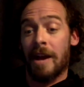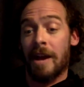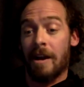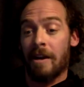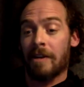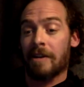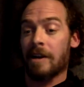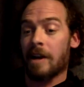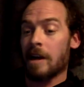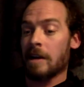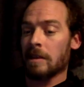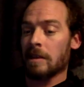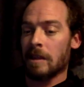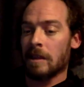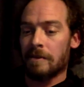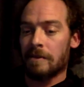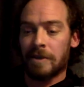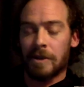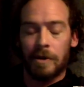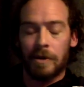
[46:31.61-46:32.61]
Antarctica. I'd
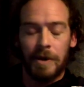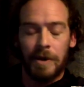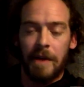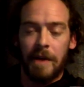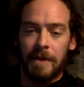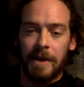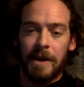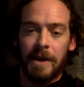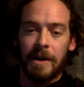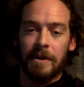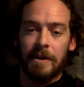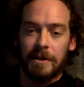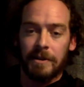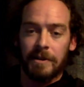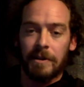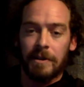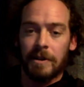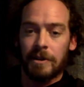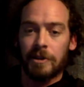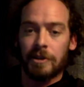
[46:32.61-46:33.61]
love to go down there and
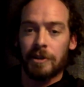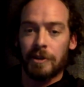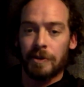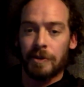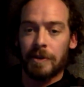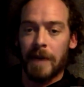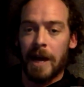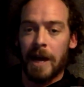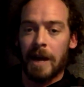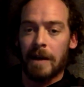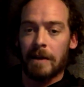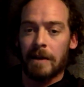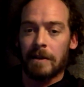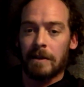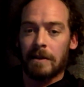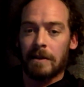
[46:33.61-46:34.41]
shoot that.